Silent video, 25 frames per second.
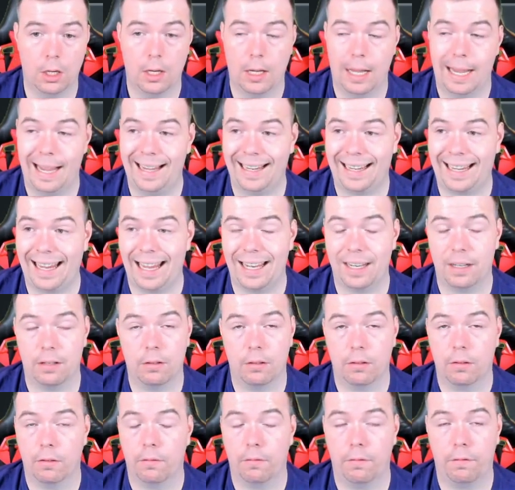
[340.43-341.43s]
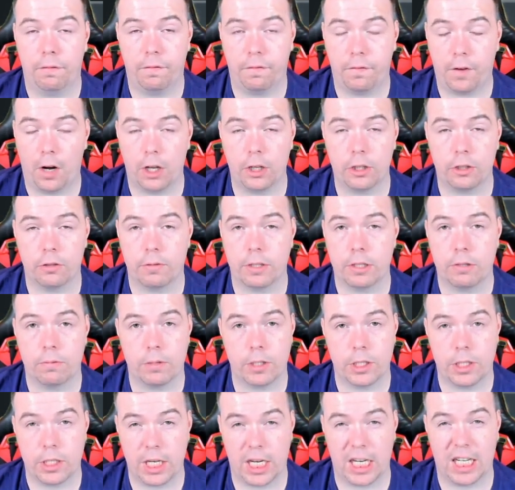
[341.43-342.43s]
Again, Fodder is
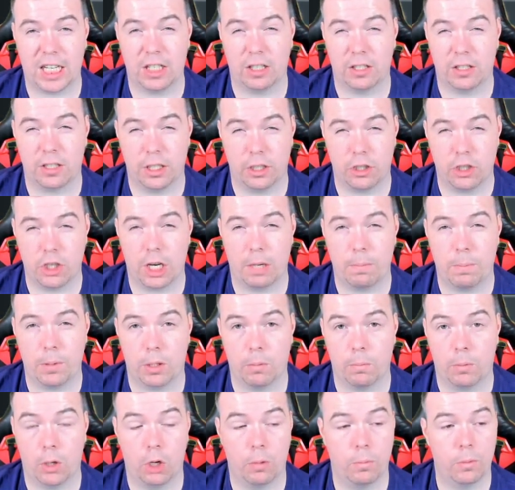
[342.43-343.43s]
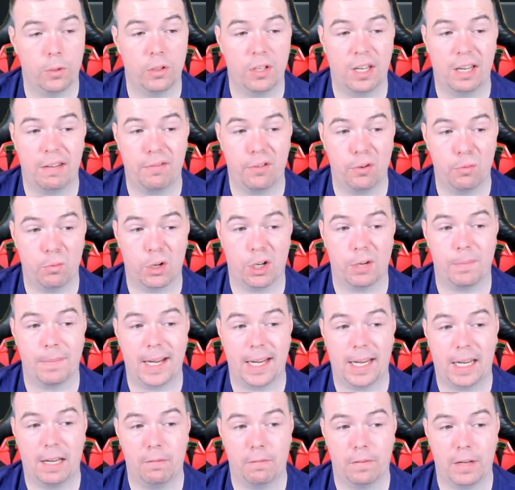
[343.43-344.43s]
ridiculously cheap at the moment. If you want to
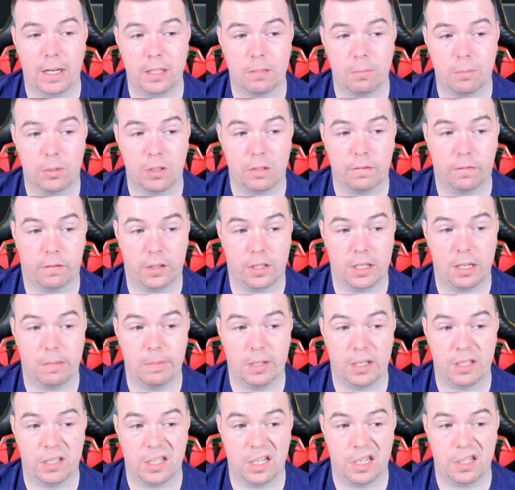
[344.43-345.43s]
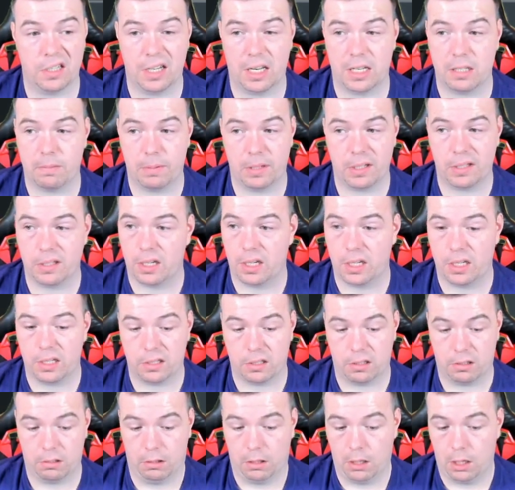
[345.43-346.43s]
make investments for Team of the Season
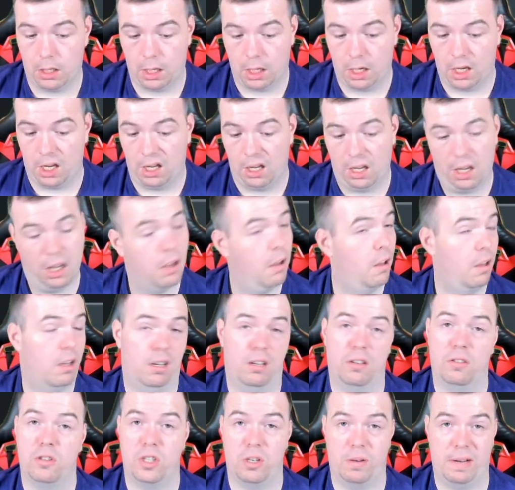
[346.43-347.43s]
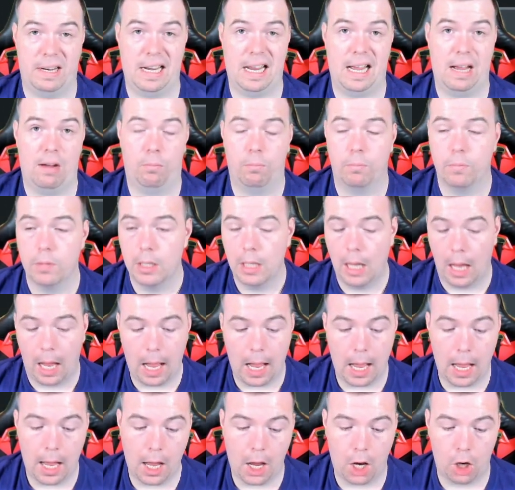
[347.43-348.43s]
SBCs, do it now.
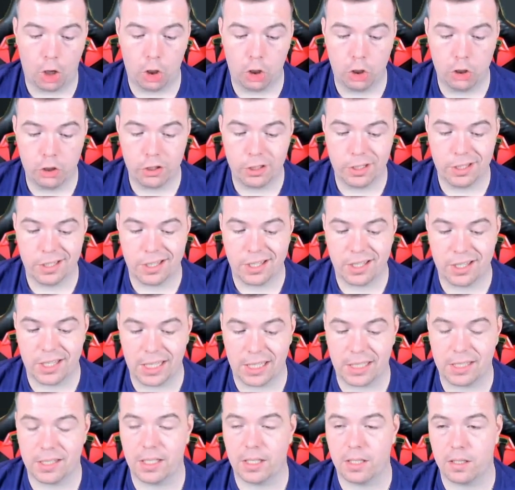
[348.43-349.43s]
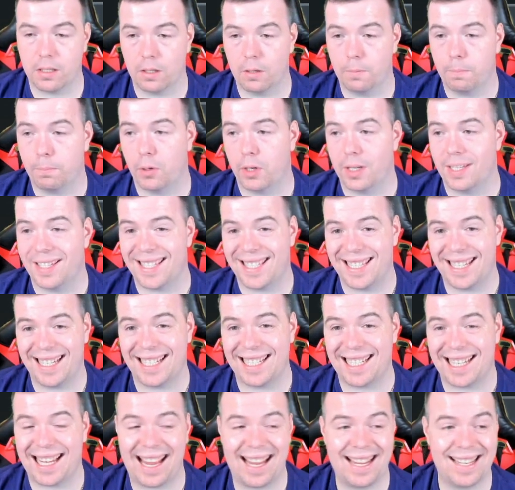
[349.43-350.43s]

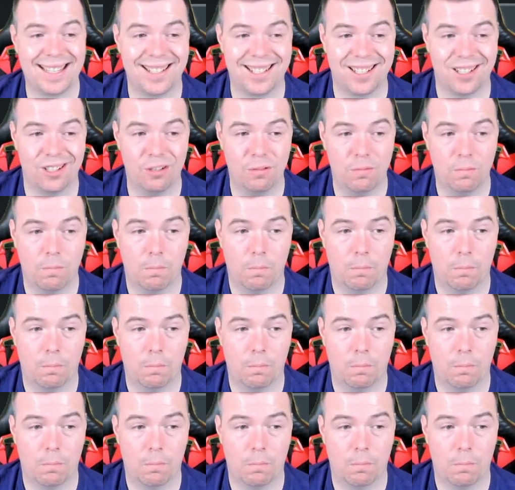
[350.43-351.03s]
162.6K to do.